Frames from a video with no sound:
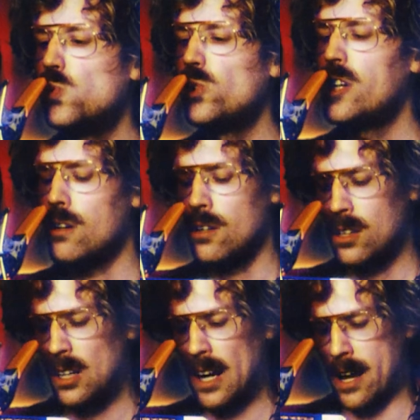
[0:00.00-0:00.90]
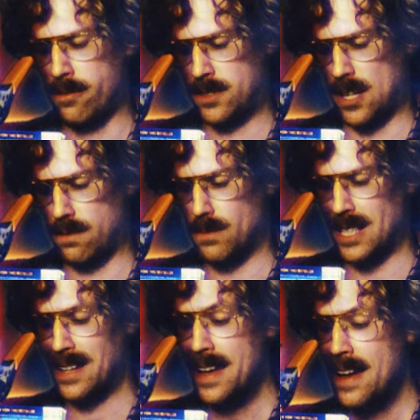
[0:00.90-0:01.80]
yard laughed at
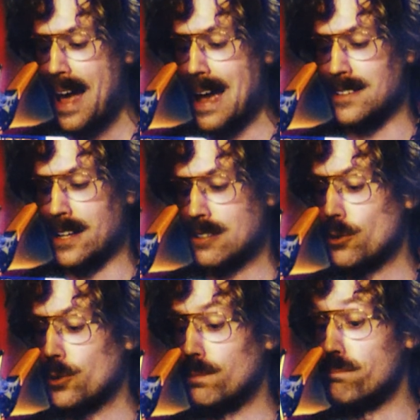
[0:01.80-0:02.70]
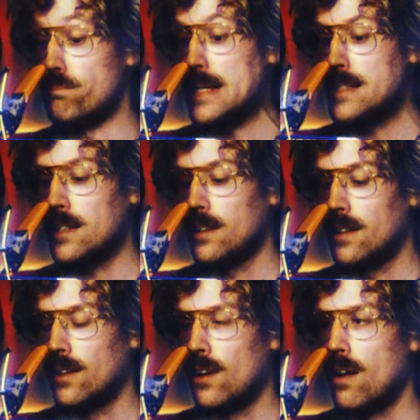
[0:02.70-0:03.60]
me as I turned beet
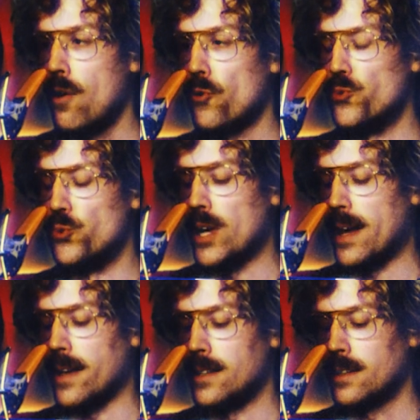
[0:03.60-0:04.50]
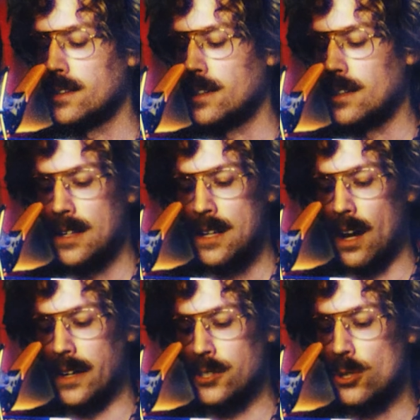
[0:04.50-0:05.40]
red.
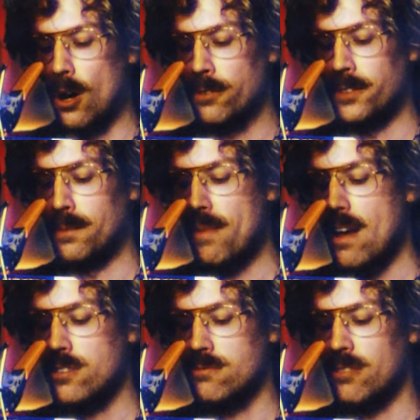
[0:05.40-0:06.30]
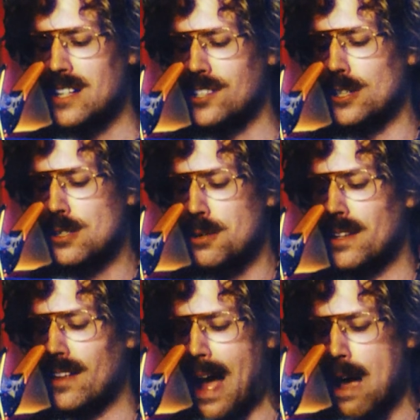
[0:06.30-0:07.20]
I took off in embarrassed rage,
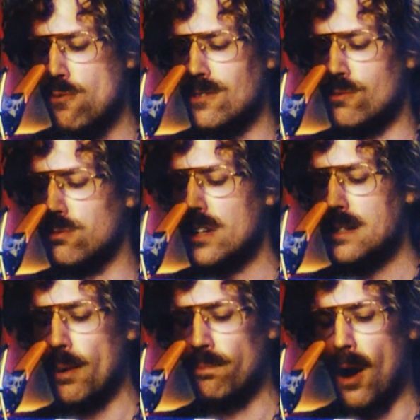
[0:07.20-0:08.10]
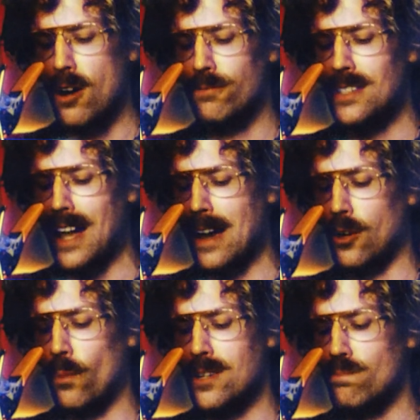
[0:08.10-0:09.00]
determined that I would rape Marvin
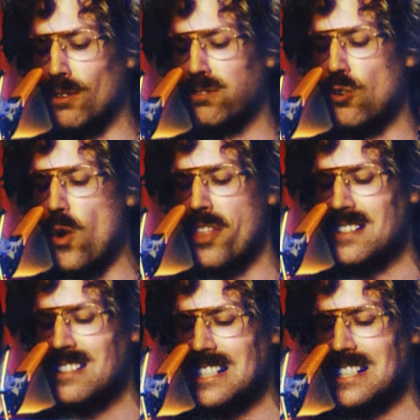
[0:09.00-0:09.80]
Edelman before the